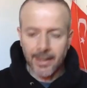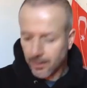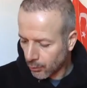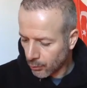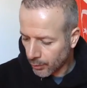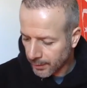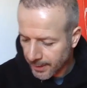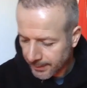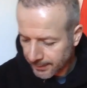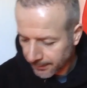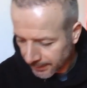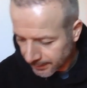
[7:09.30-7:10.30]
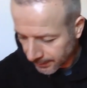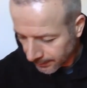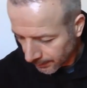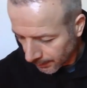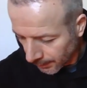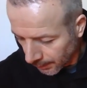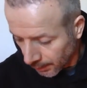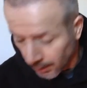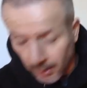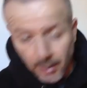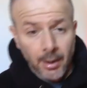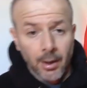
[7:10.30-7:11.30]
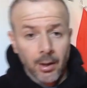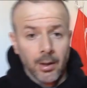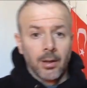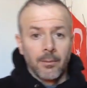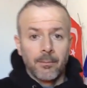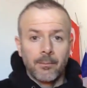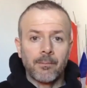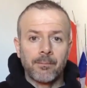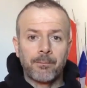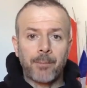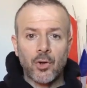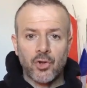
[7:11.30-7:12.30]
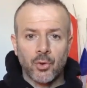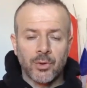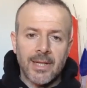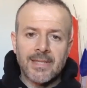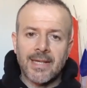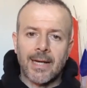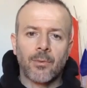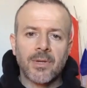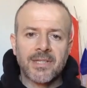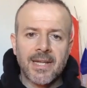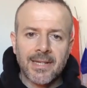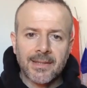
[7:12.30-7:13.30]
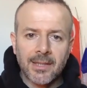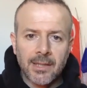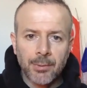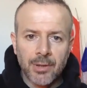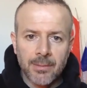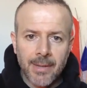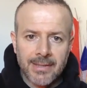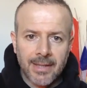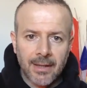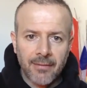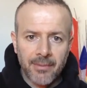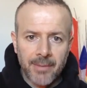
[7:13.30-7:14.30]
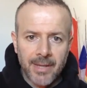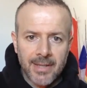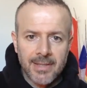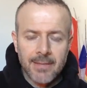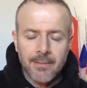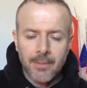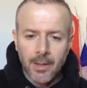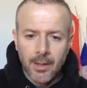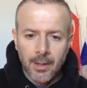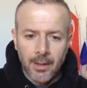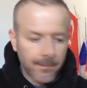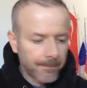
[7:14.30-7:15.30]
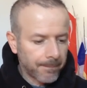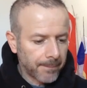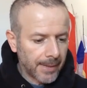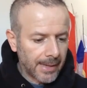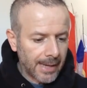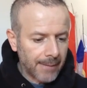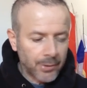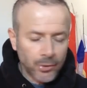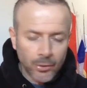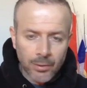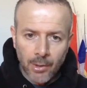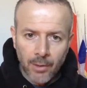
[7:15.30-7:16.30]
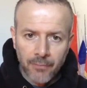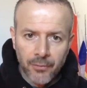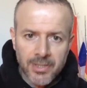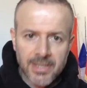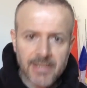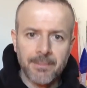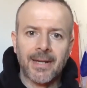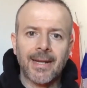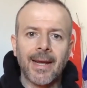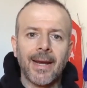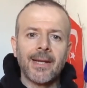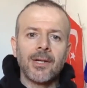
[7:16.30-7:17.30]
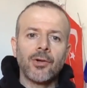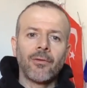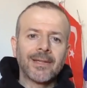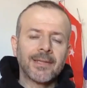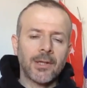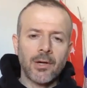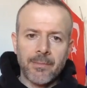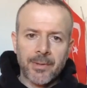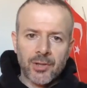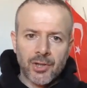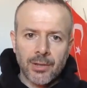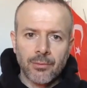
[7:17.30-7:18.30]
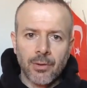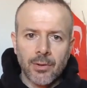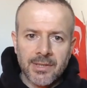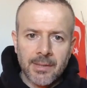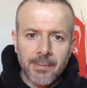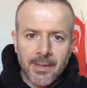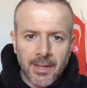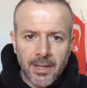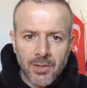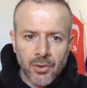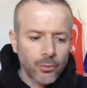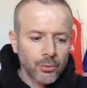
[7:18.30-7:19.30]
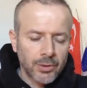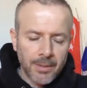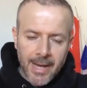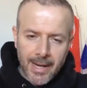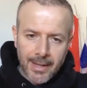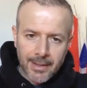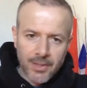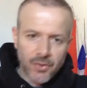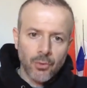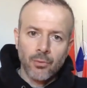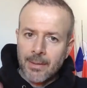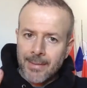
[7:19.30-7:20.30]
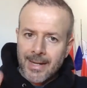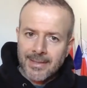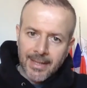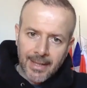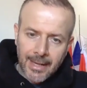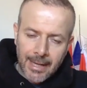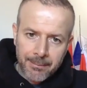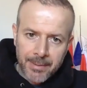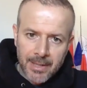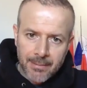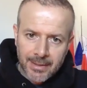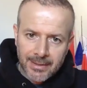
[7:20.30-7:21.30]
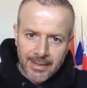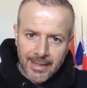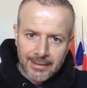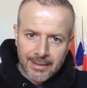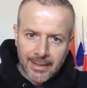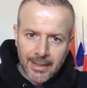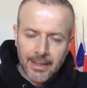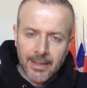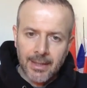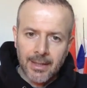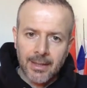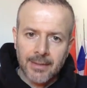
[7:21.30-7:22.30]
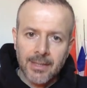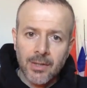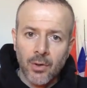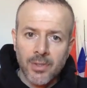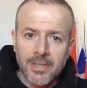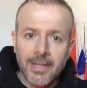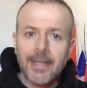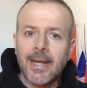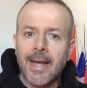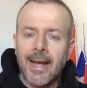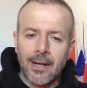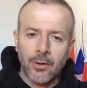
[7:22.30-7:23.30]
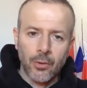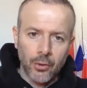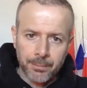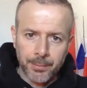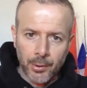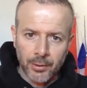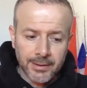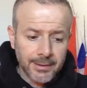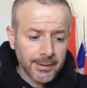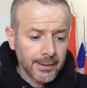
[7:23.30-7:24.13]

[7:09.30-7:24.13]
at home to maintain color. May also want to use any other type of Framesi mask for Morphosis because 99% of our masks are white. Only one is pigmented with pink, which is color protect.